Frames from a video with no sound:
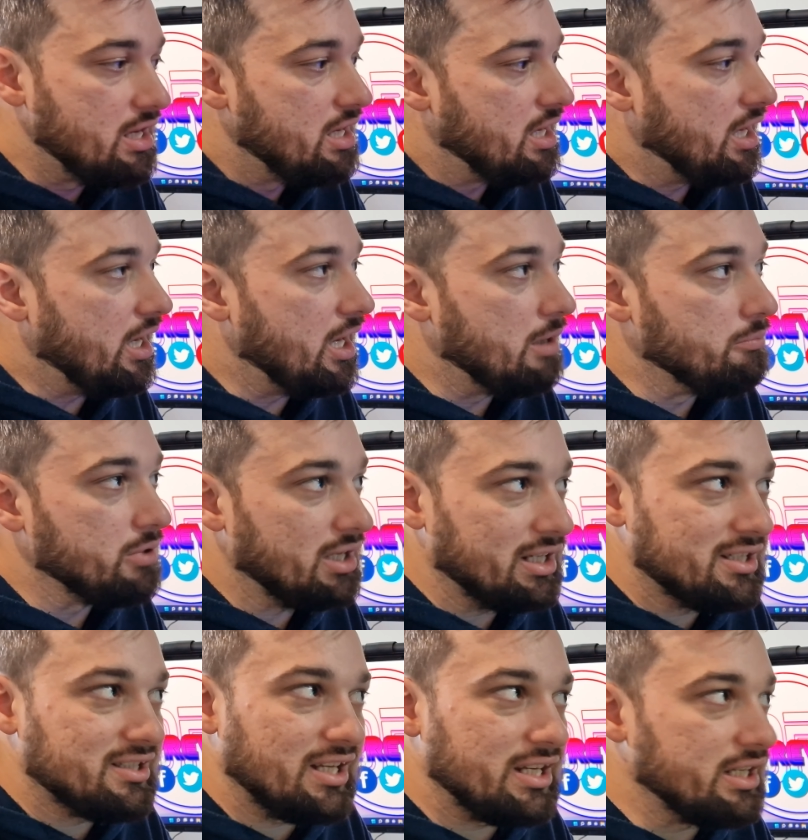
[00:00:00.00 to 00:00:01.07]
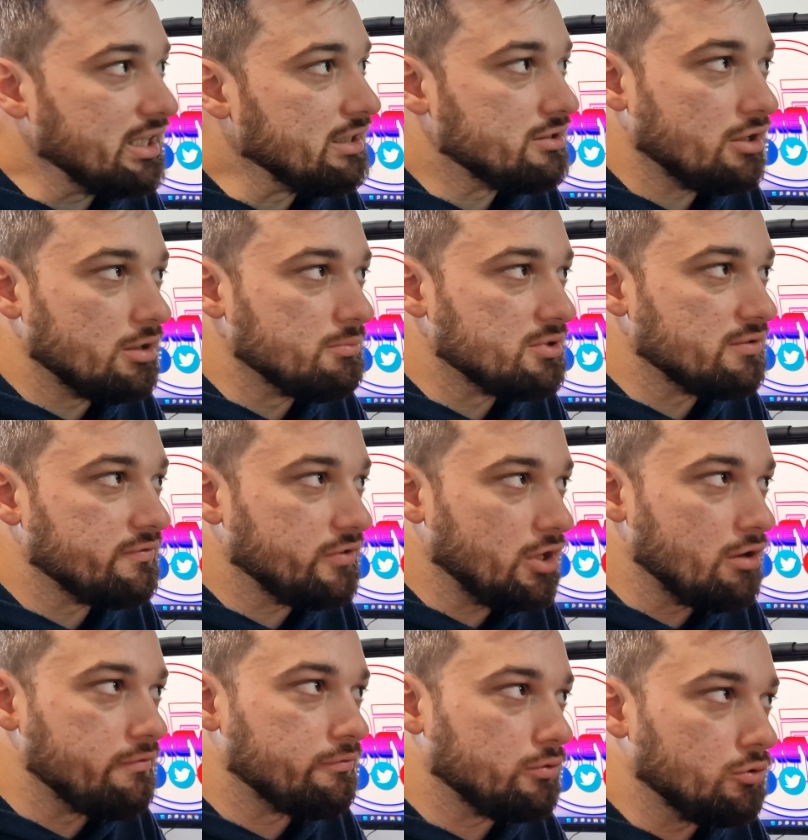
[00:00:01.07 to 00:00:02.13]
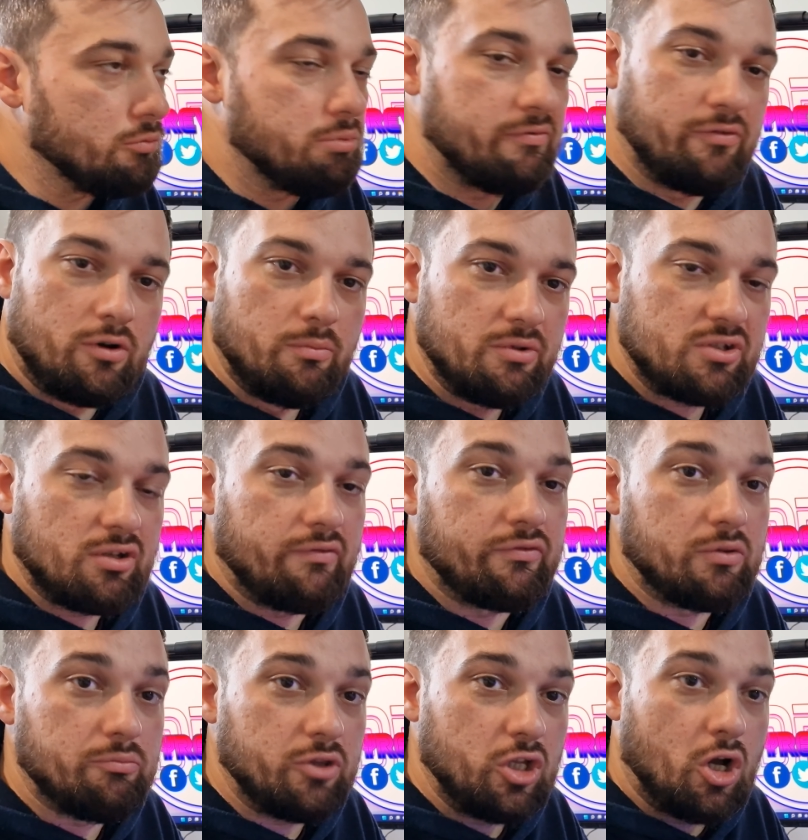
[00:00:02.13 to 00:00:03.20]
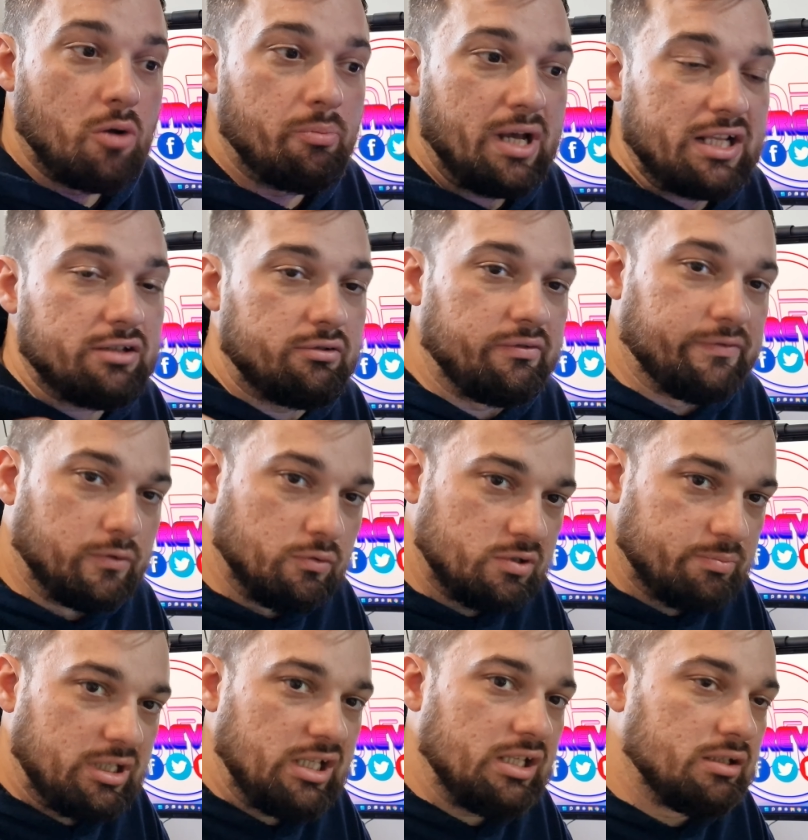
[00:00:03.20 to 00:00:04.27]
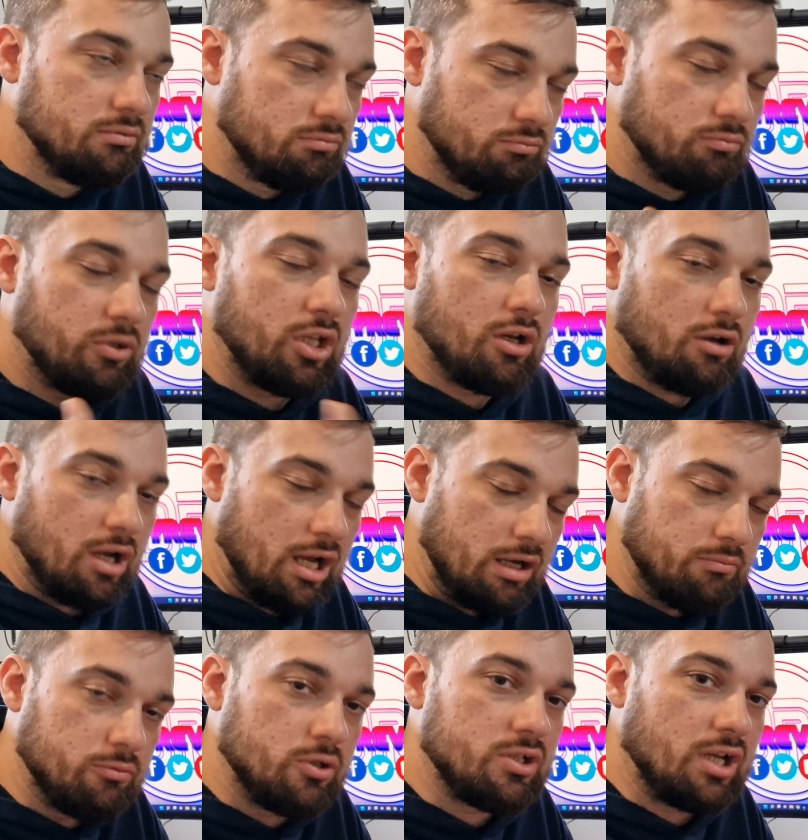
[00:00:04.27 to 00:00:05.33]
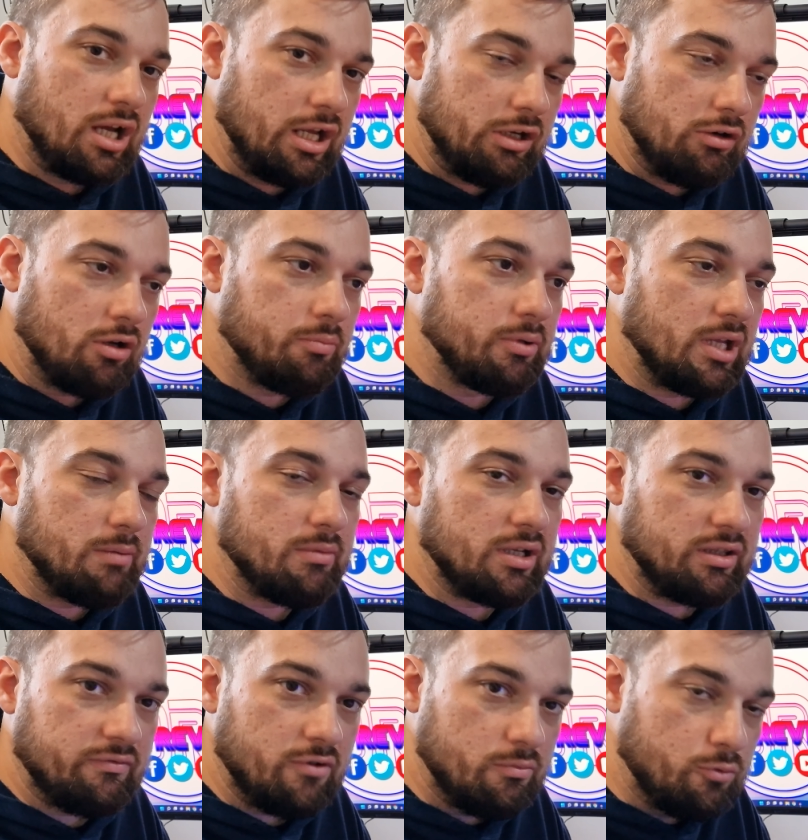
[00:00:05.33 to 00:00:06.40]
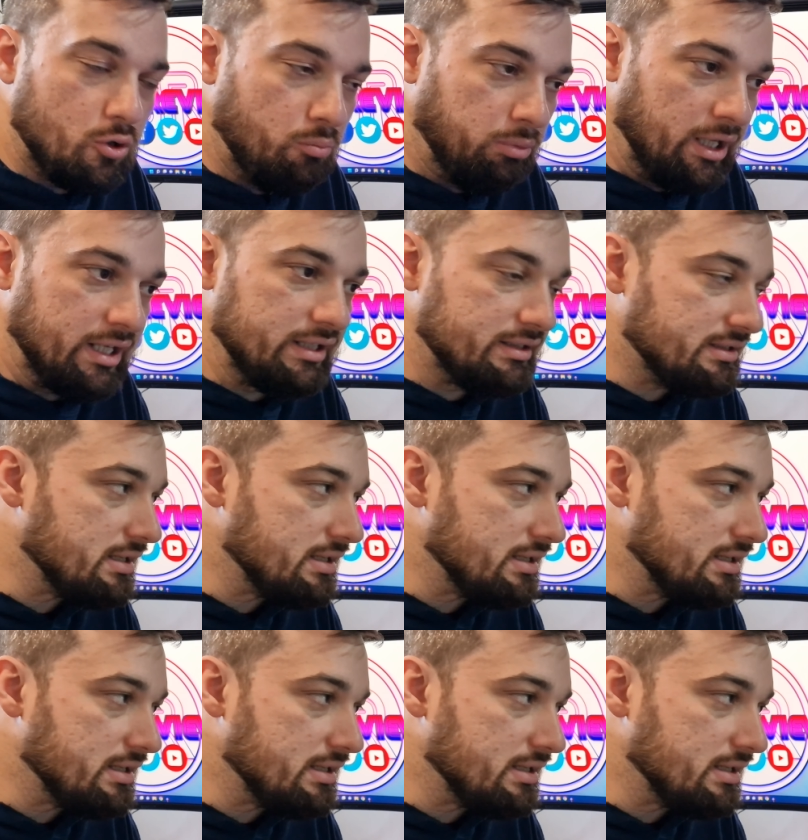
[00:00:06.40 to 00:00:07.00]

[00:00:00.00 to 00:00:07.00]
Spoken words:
But like I say, in terms of the overall performance of them, they are better at full speed. They are much higher RPM and they've got more blades,